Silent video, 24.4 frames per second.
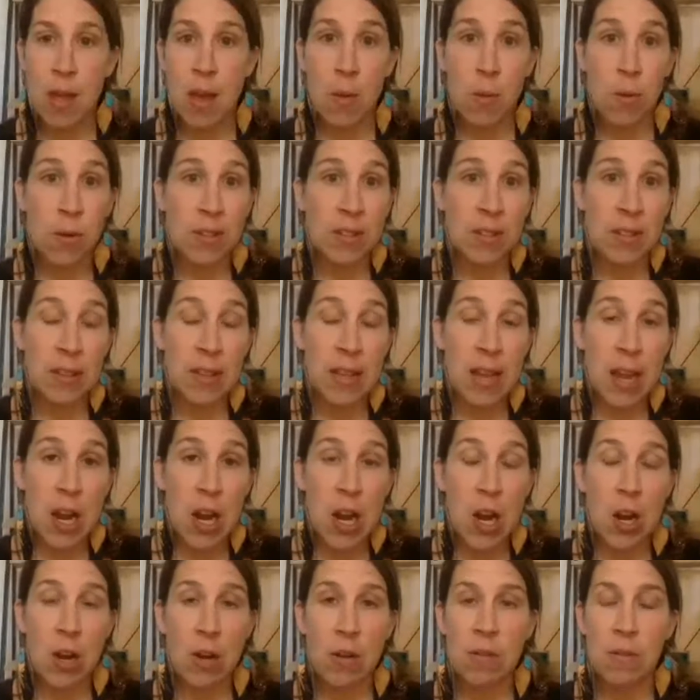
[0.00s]
Wasn't
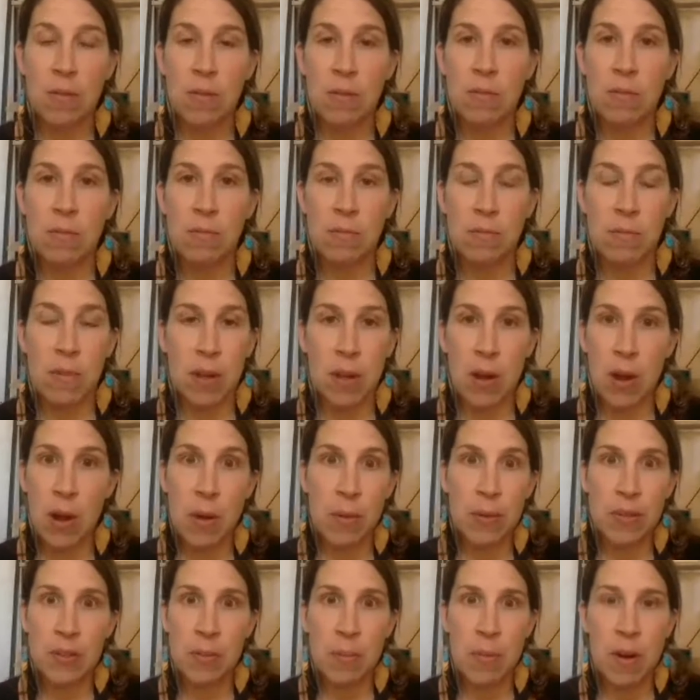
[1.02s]
there.
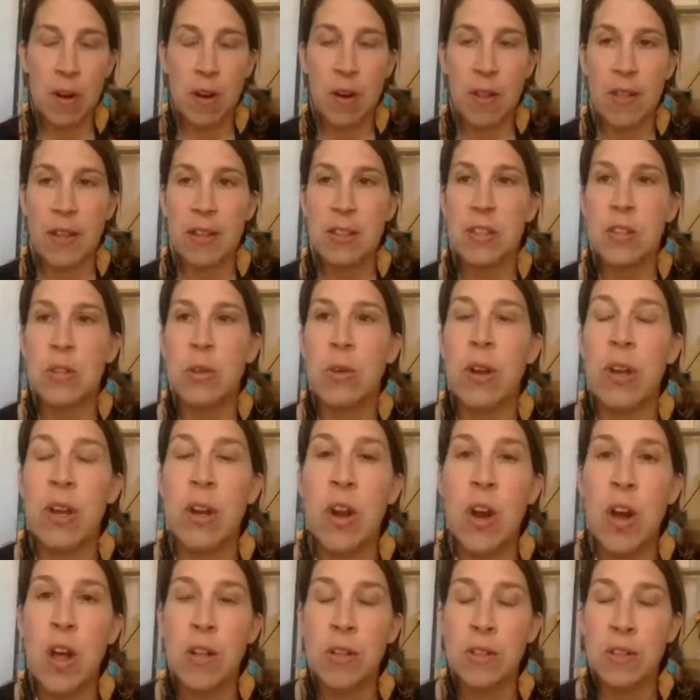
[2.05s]
I wasn't part of that story at
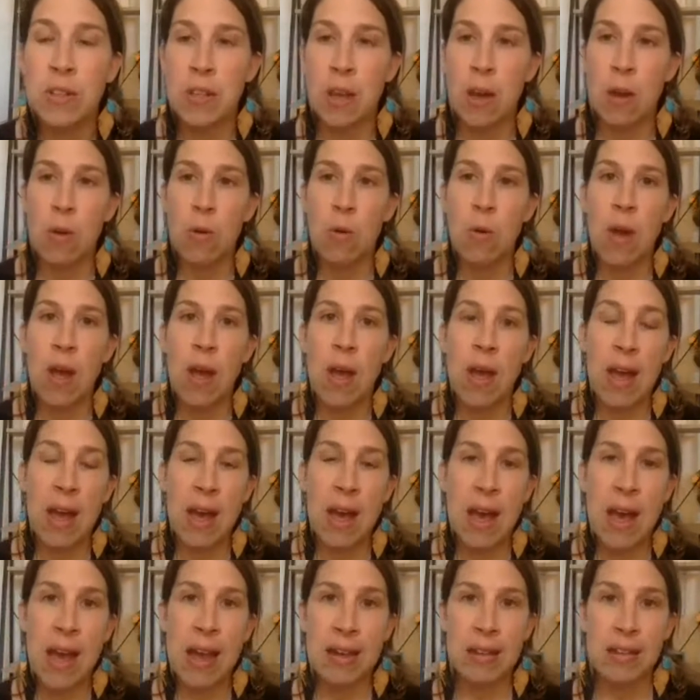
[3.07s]
all, so
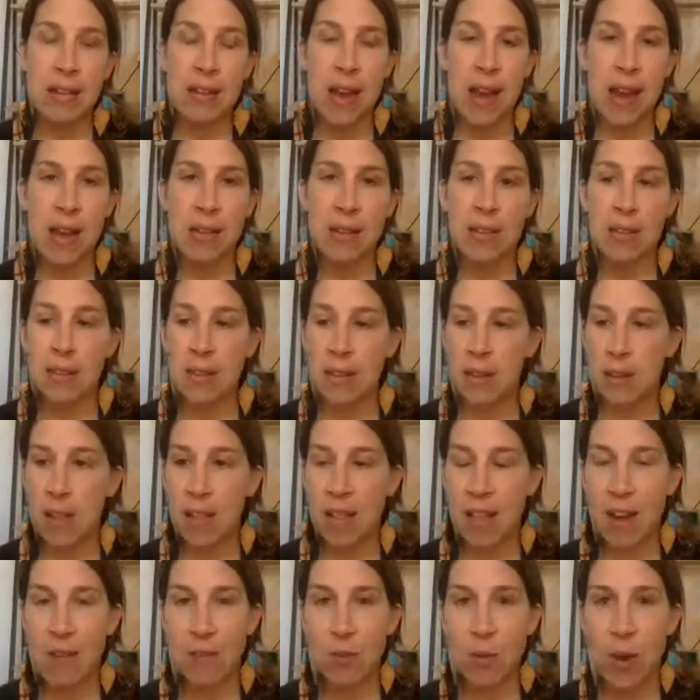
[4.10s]
I had to ask
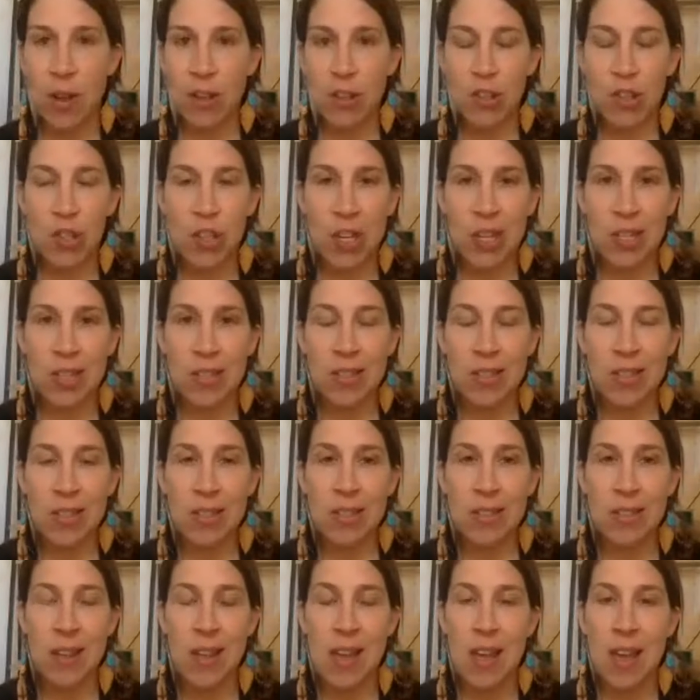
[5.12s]
a lot of
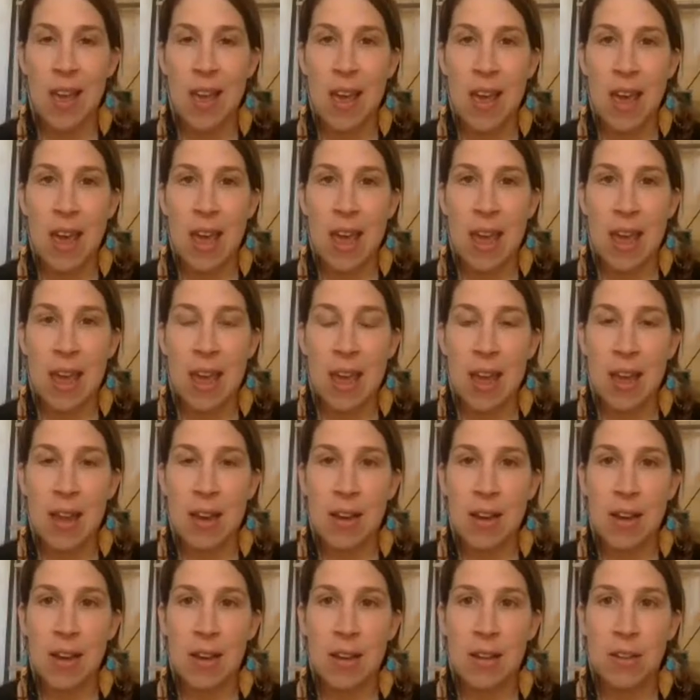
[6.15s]
questions.
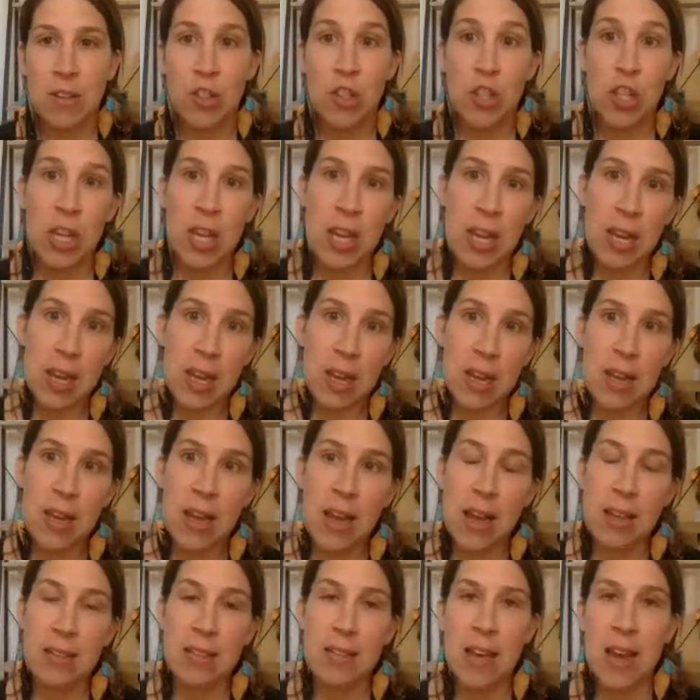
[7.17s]
And she
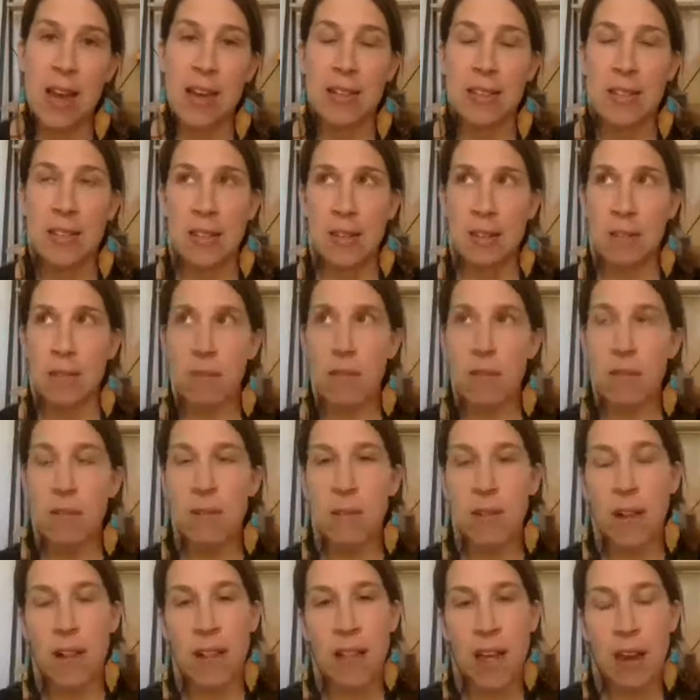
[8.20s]
had to ask a
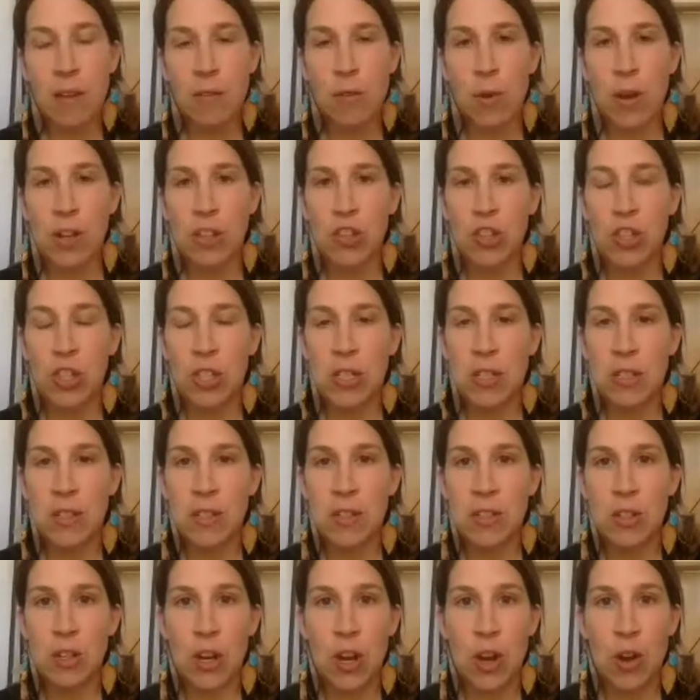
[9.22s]
lot of
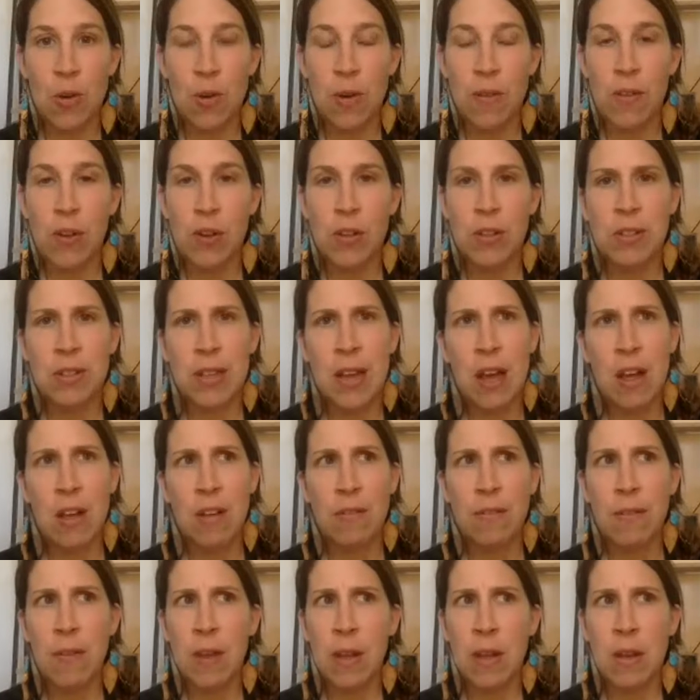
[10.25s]
questions, of
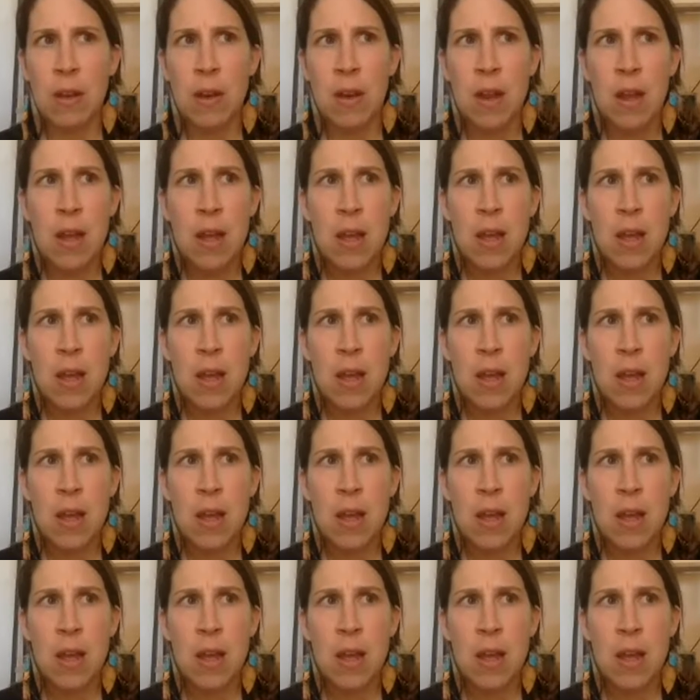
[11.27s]
herself and